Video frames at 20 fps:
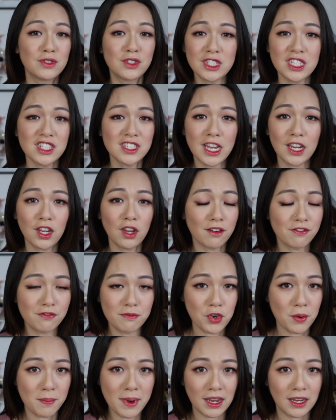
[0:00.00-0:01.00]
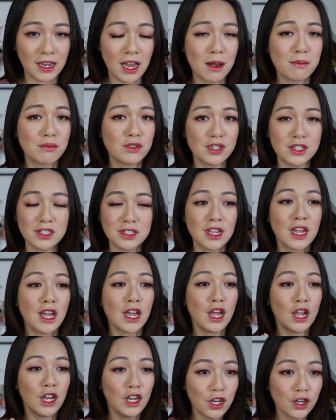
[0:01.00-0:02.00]
just take off your makeup, just
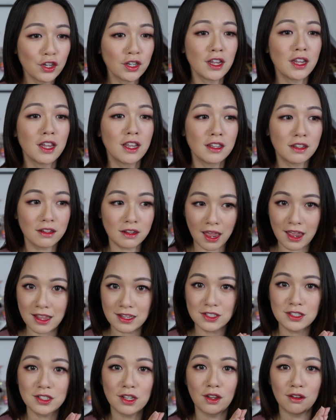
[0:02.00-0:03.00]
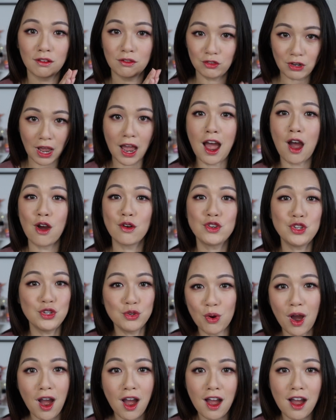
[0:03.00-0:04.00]
look as how
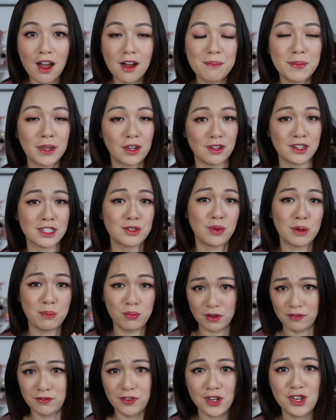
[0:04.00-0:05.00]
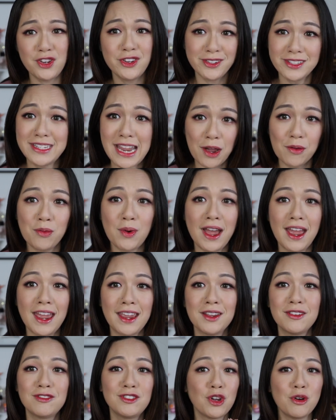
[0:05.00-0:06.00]
you are because we prefer you that way.